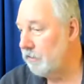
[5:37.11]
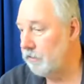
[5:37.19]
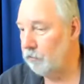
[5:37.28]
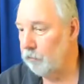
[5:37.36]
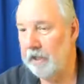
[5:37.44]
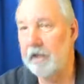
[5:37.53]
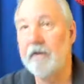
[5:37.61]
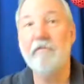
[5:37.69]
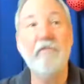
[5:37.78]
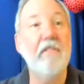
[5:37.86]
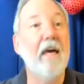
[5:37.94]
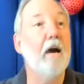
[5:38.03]
three
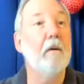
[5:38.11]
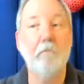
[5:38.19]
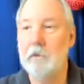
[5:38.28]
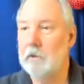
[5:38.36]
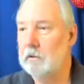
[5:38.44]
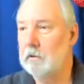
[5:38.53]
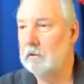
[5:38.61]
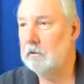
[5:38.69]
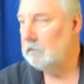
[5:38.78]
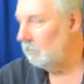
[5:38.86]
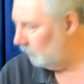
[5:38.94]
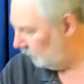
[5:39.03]
of them.
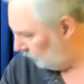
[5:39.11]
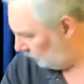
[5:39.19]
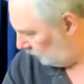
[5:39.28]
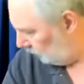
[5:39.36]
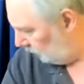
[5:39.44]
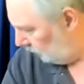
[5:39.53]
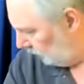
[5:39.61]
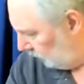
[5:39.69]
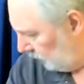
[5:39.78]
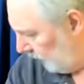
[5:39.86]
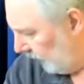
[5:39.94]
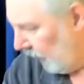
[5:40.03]
I